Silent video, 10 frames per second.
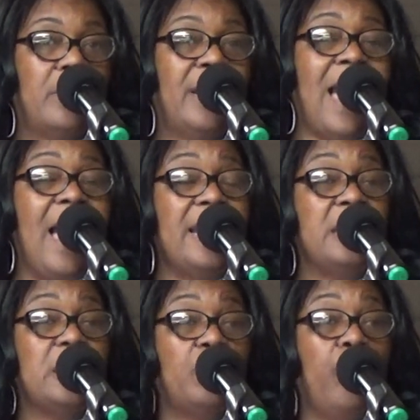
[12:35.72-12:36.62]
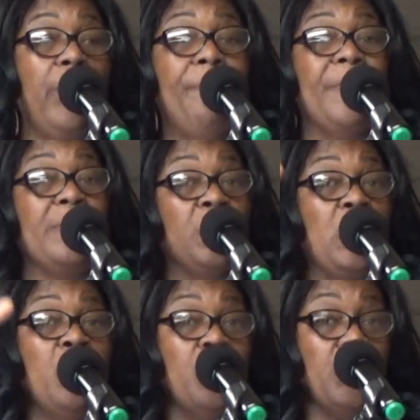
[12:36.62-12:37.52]
God has equipped
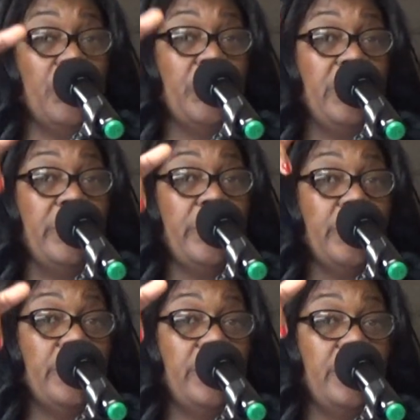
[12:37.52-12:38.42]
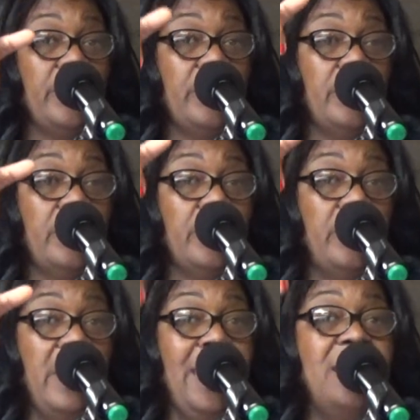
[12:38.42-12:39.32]
you
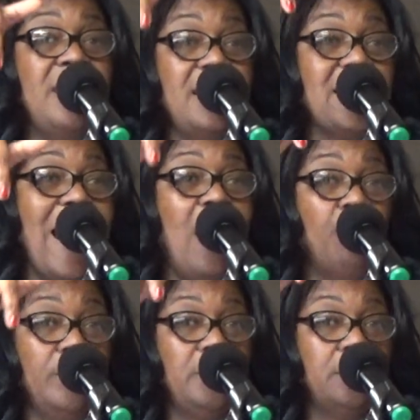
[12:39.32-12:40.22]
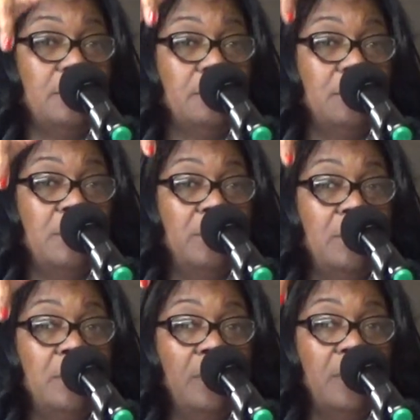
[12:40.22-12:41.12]
in this house.
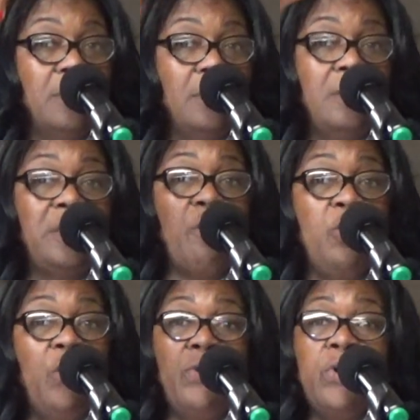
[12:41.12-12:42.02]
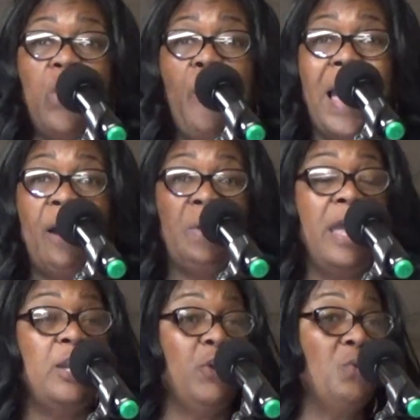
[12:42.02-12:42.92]
So you could go
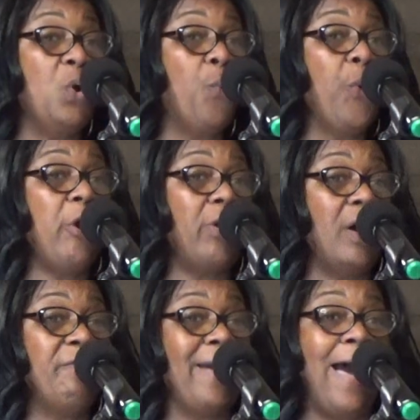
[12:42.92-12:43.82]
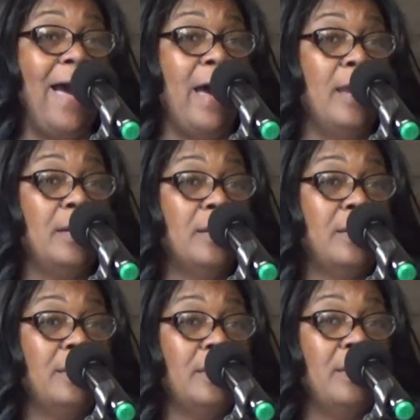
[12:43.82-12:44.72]
out and do the work of God.
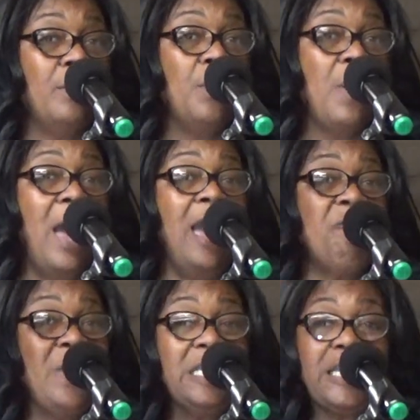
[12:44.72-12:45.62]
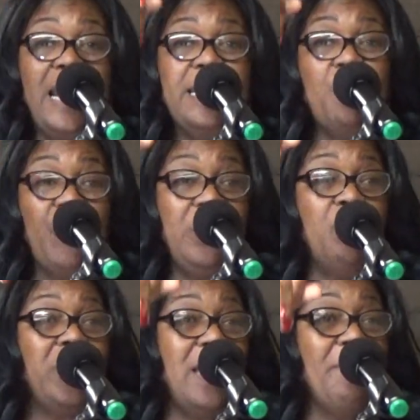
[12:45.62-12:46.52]
Every Sunday when
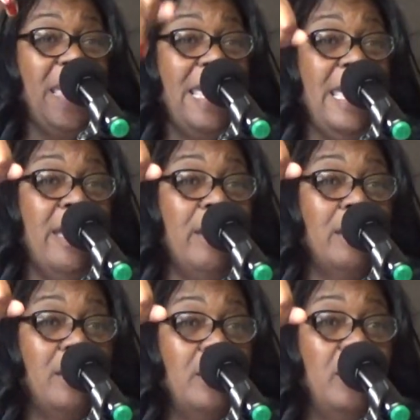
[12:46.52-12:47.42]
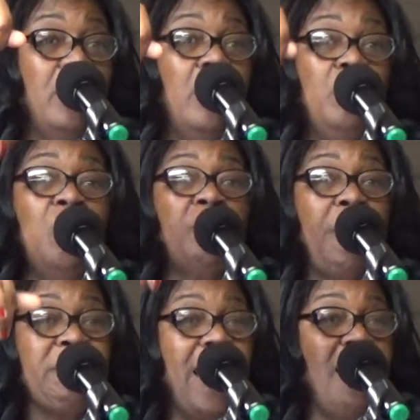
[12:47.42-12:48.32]
you come in here, you're
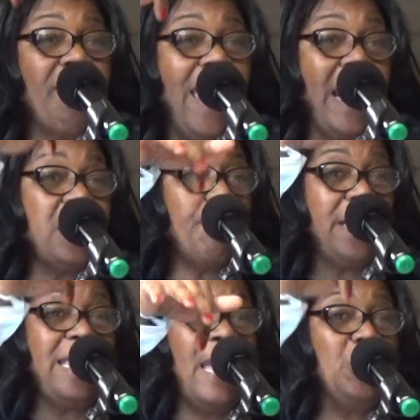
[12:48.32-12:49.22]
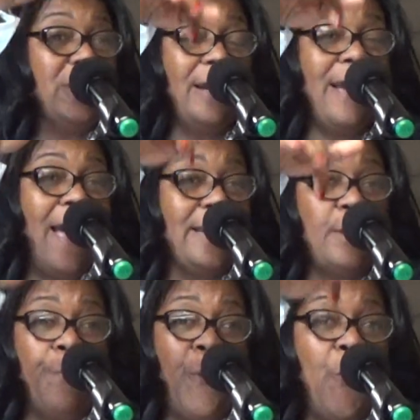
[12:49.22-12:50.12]
supposed to have an expectation of God
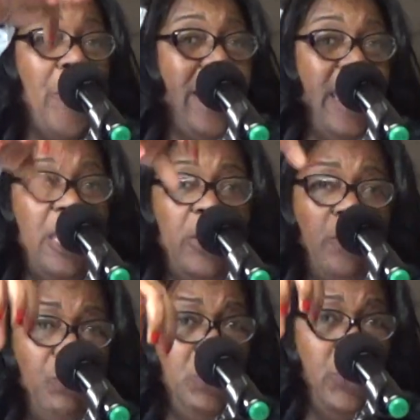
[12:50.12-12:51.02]
to pour into